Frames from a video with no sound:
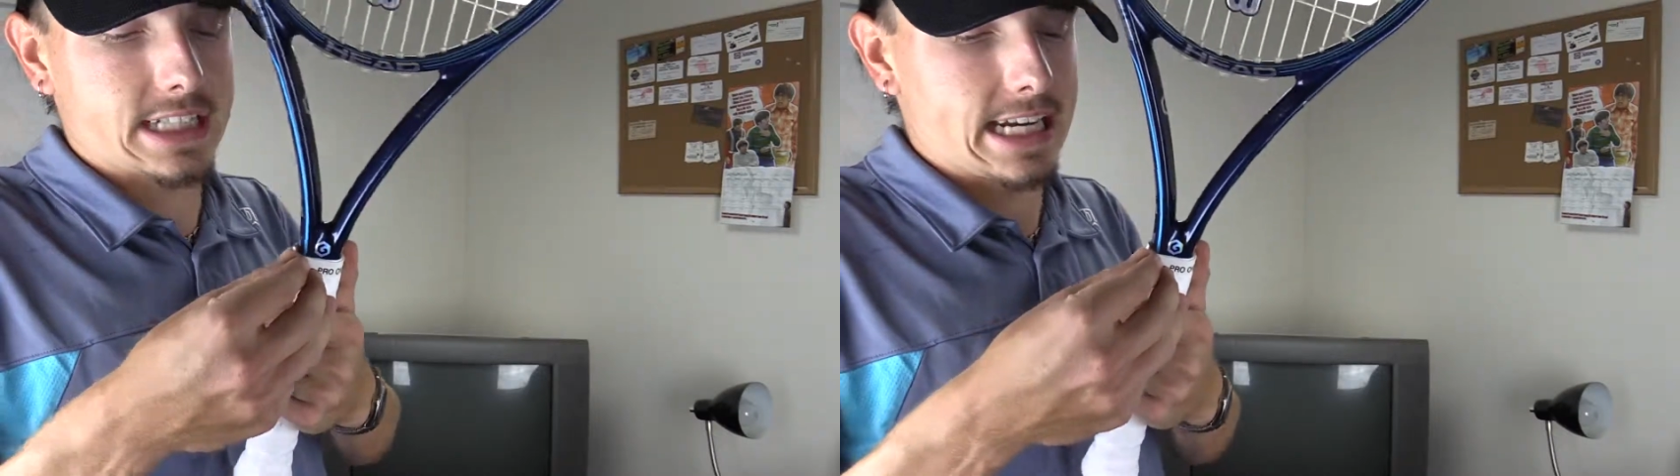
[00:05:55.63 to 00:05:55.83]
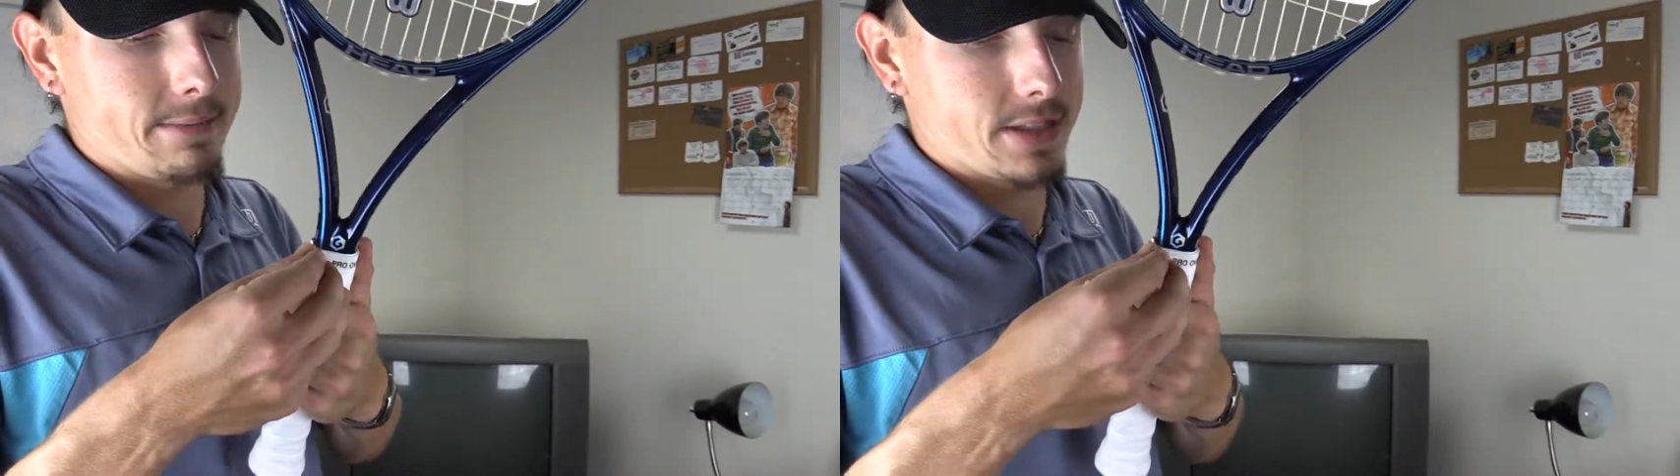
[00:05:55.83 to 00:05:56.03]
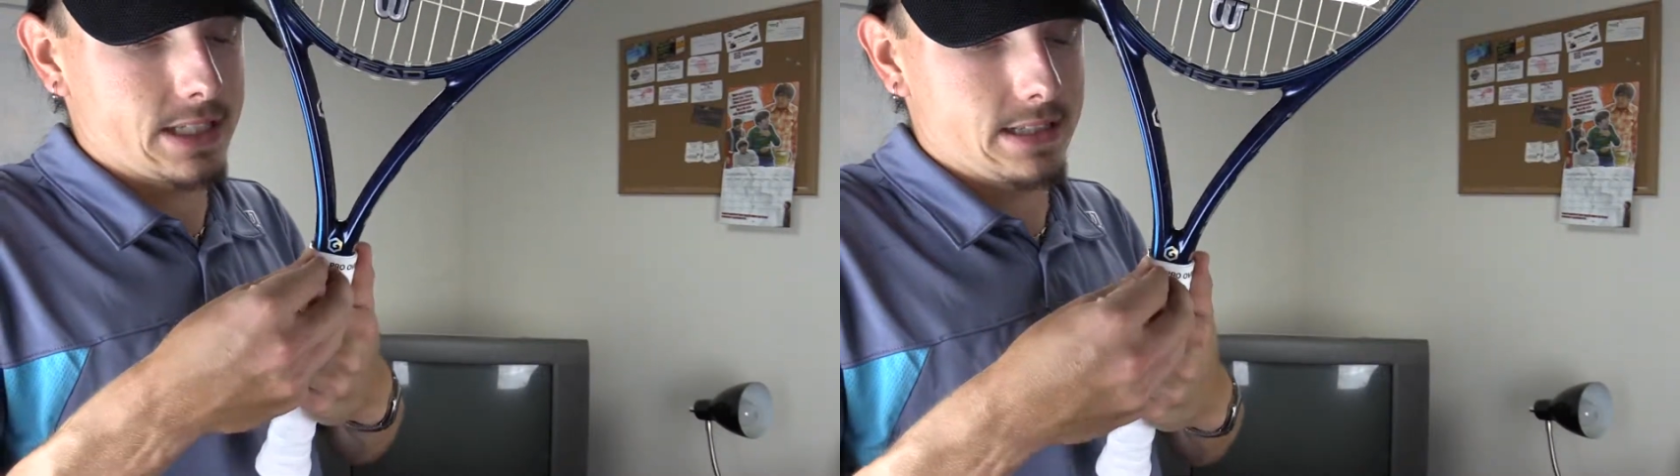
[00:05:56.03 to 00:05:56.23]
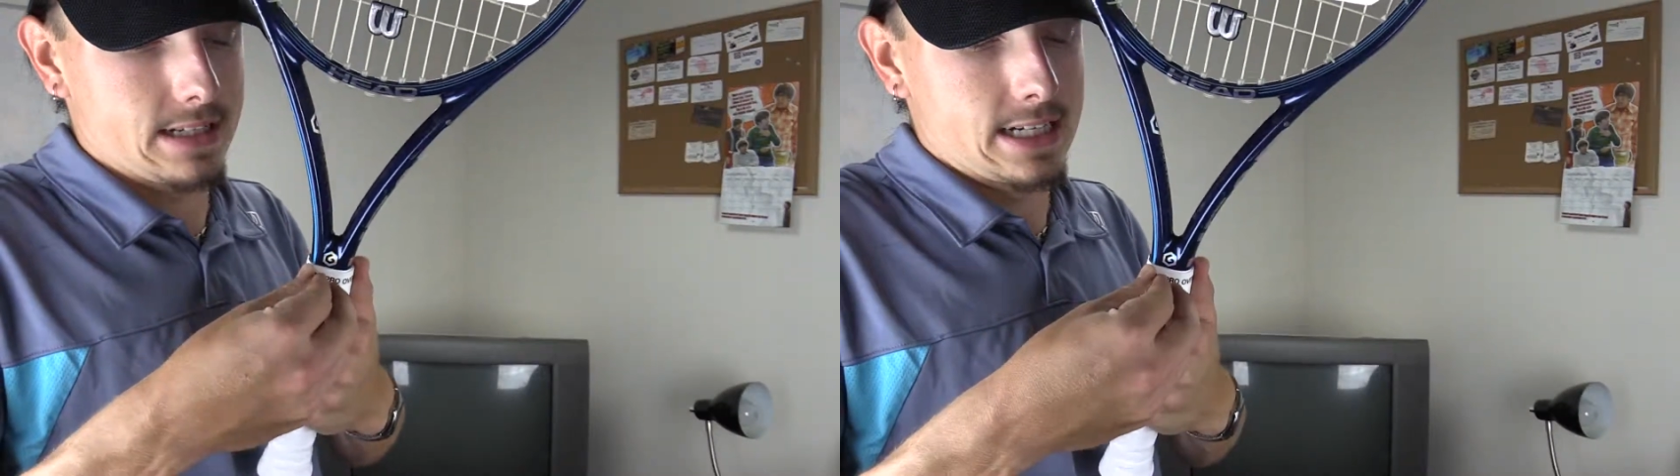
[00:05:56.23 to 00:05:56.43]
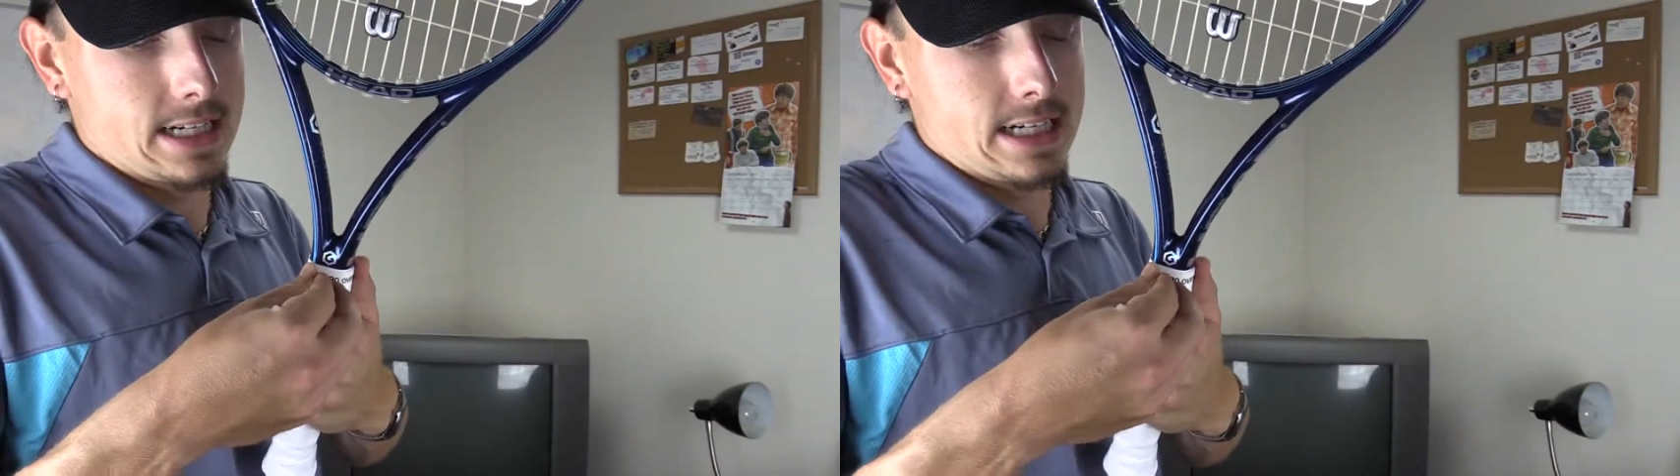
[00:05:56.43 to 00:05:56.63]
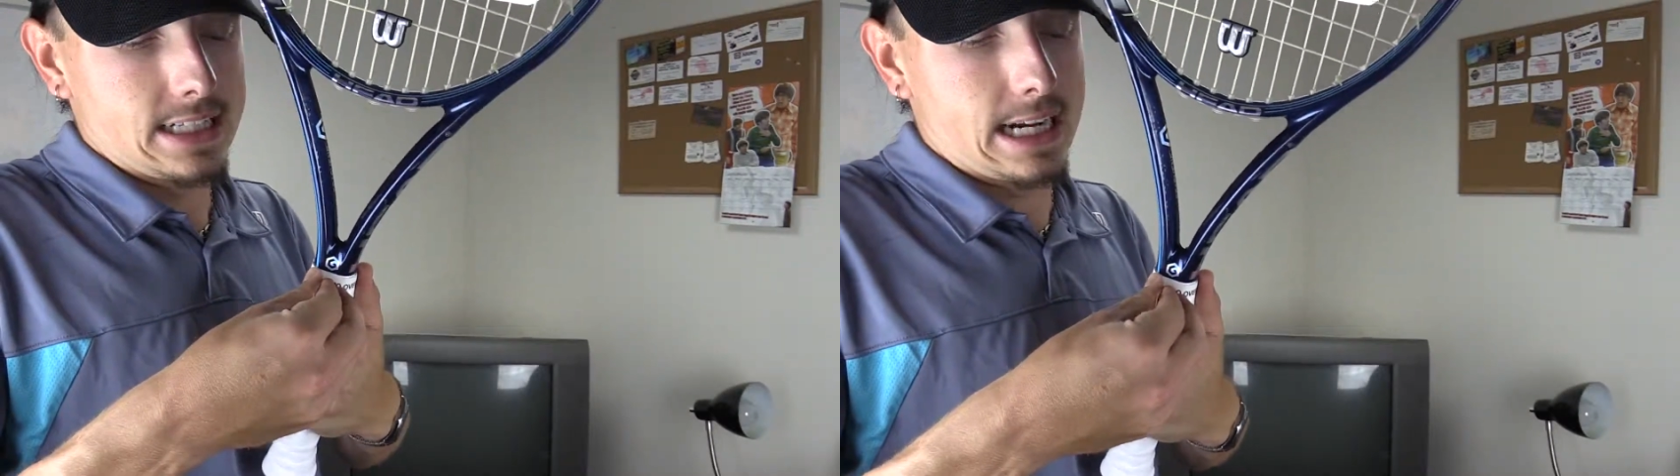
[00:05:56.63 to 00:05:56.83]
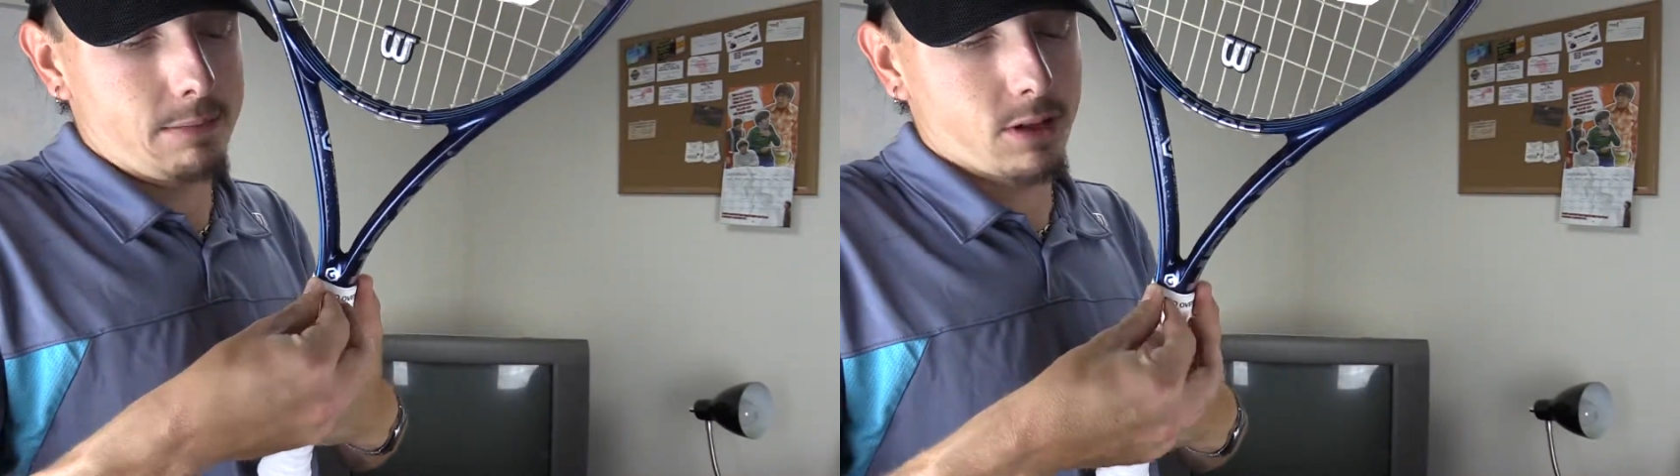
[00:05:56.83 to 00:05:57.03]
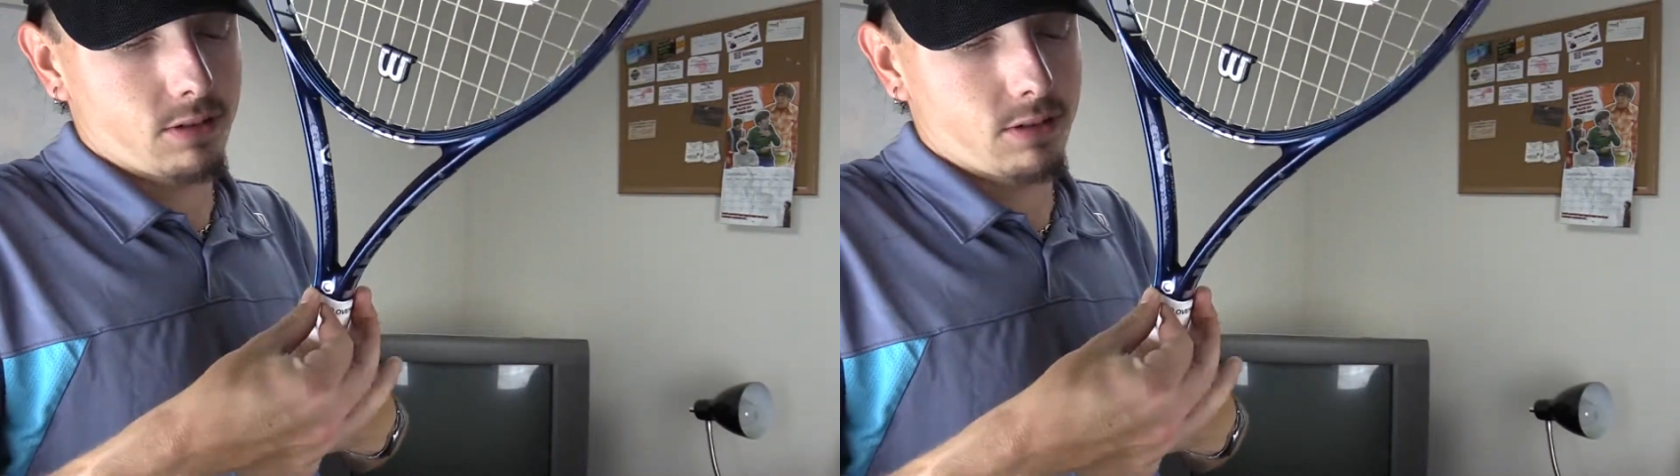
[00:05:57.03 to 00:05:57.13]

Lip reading: tape the